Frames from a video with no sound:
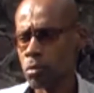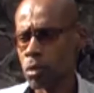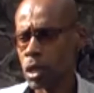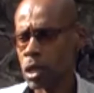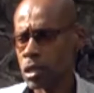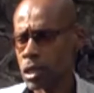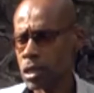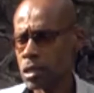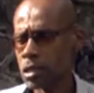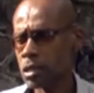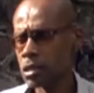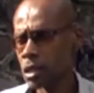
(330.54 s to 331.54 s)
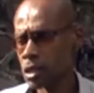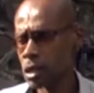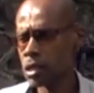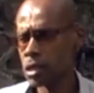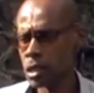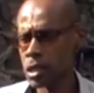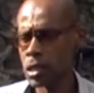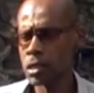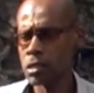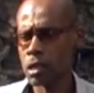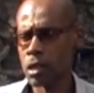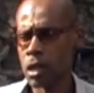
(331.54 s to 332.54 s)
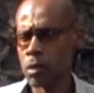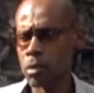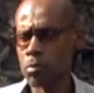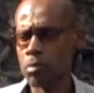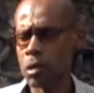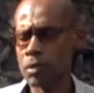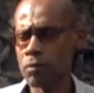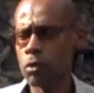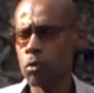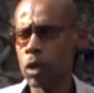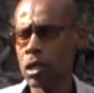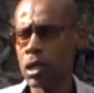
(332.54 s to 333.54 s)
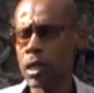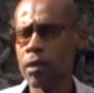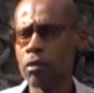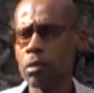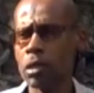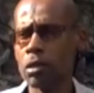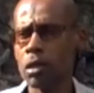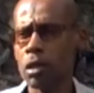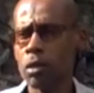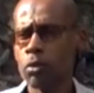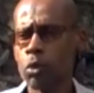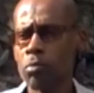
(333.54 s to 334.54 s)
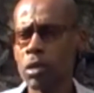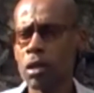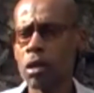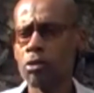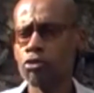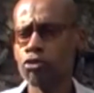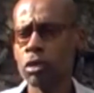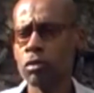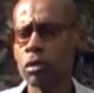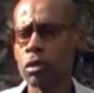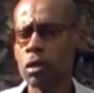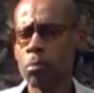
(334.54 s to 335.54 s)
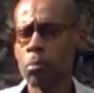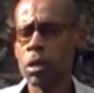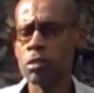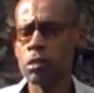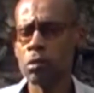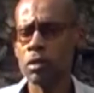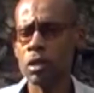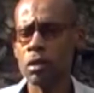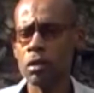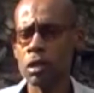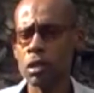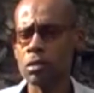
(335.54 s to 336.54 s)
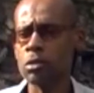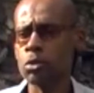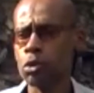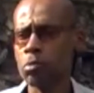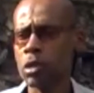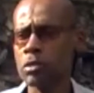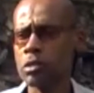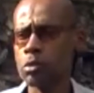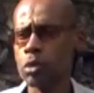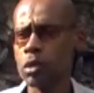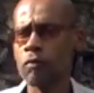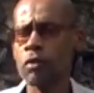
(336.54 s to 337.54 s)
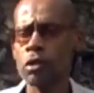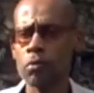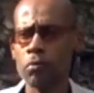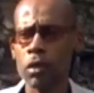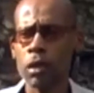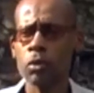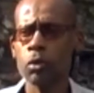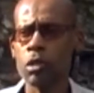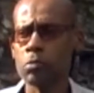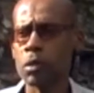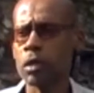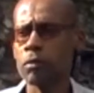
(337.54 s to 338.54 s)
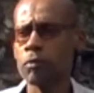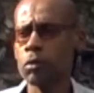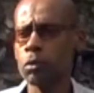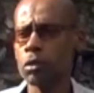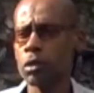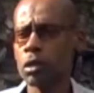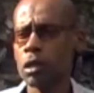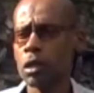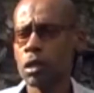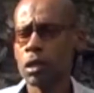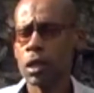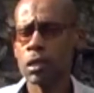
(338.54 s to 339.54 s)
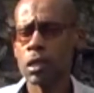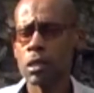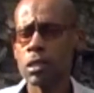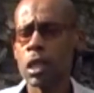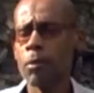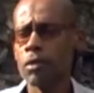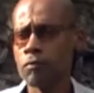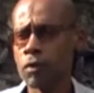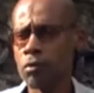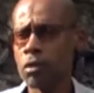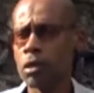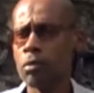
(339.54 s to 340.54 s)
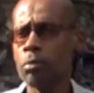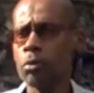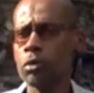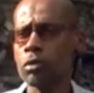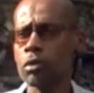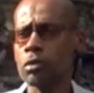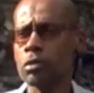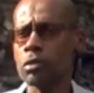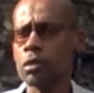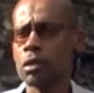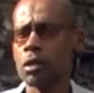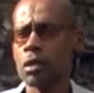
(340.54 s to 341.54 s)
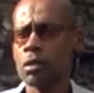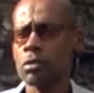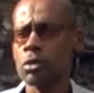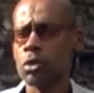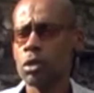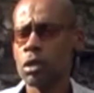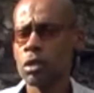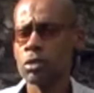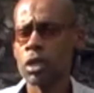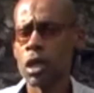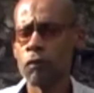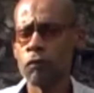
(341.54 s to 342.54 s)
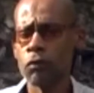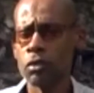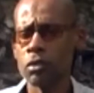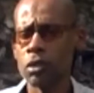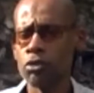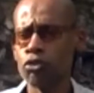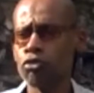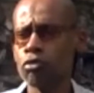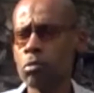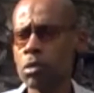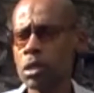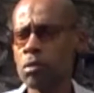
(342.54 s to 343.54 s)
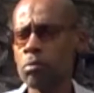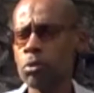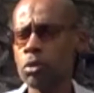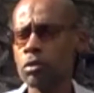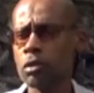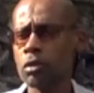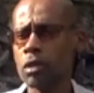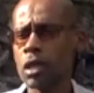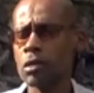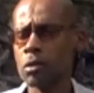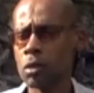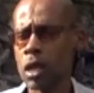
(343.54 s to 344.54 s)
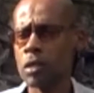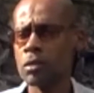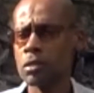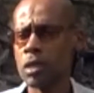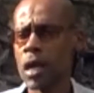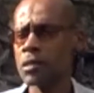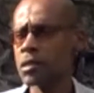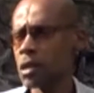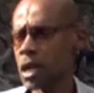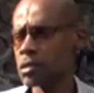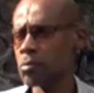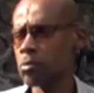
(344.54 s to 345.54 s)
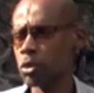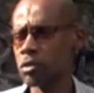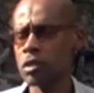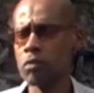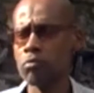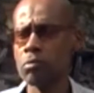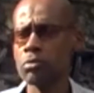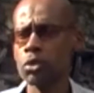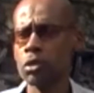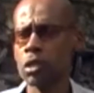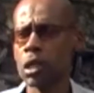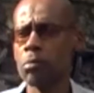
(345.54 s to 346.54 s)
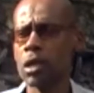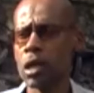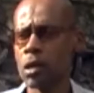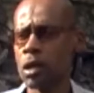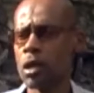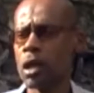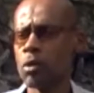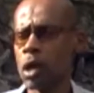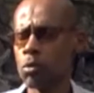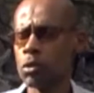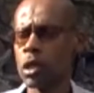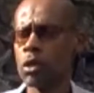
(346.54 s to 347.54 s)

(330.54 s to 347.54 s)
in the Eastern Caribbean, and perhaps even the wider Caribbean, to have been constructed by some of the earliest stonemasons who would have come to this part of the world. It has hemispheric importance. So Charles Fort is extremely important, as important as Brimstone Hill, I